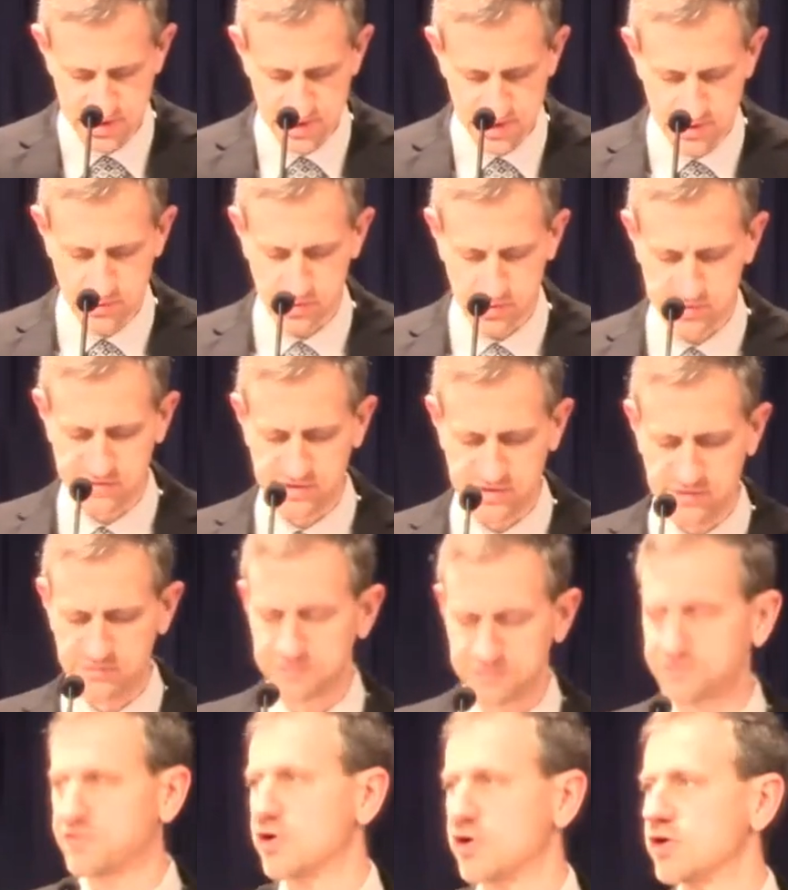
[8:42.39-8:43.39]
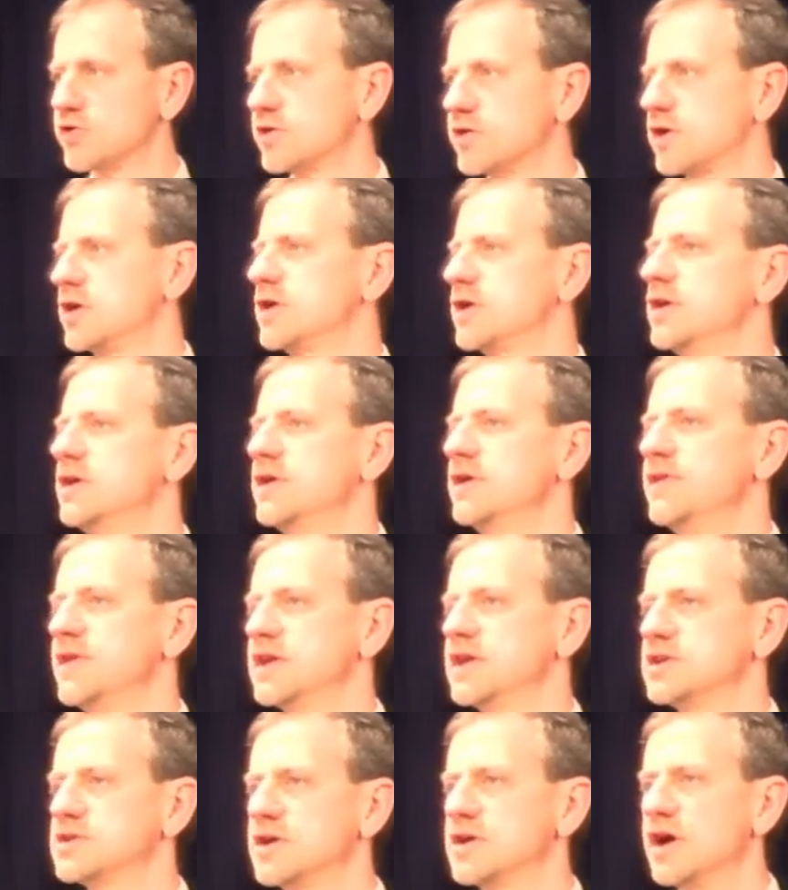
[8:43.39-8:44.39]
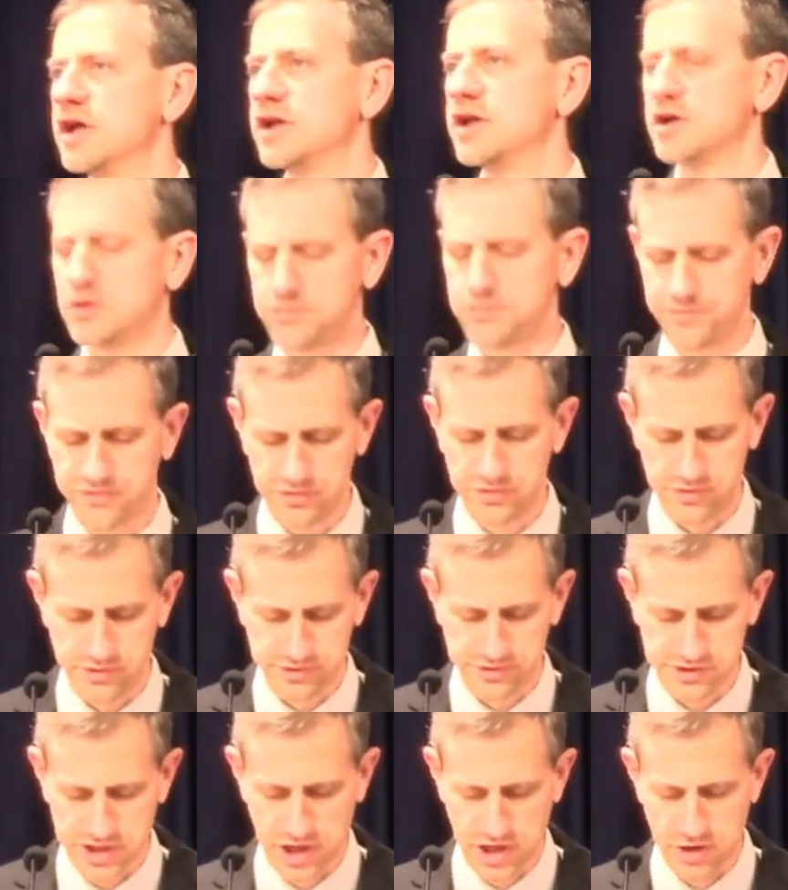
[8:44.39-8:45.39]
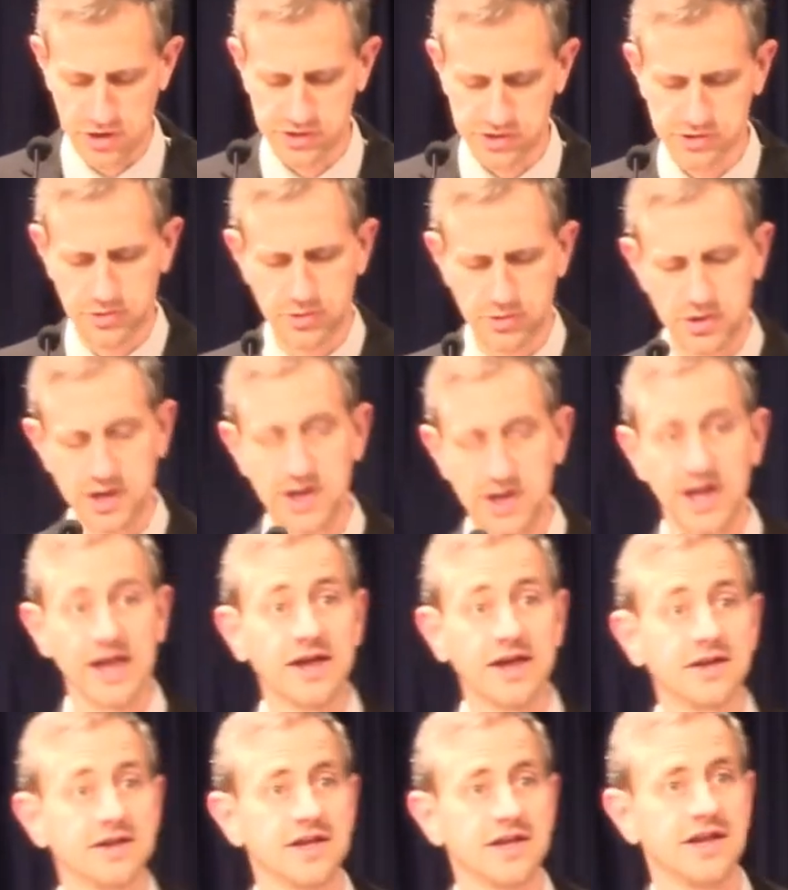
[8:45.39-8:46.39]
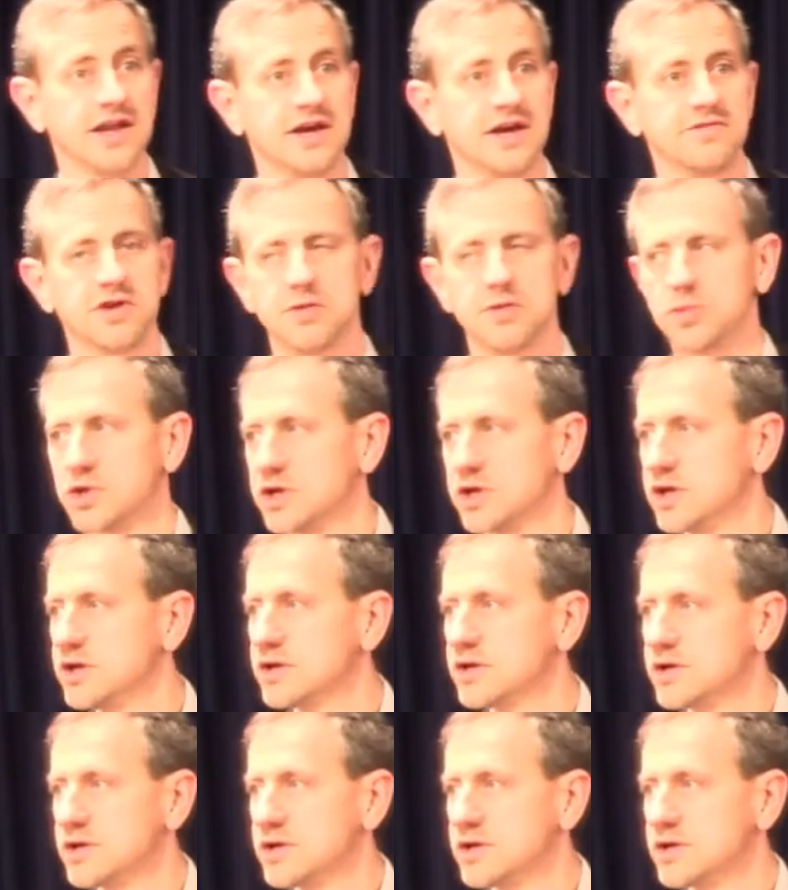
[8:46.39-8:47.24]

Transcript: which is even further into unhelpful territory and inevitably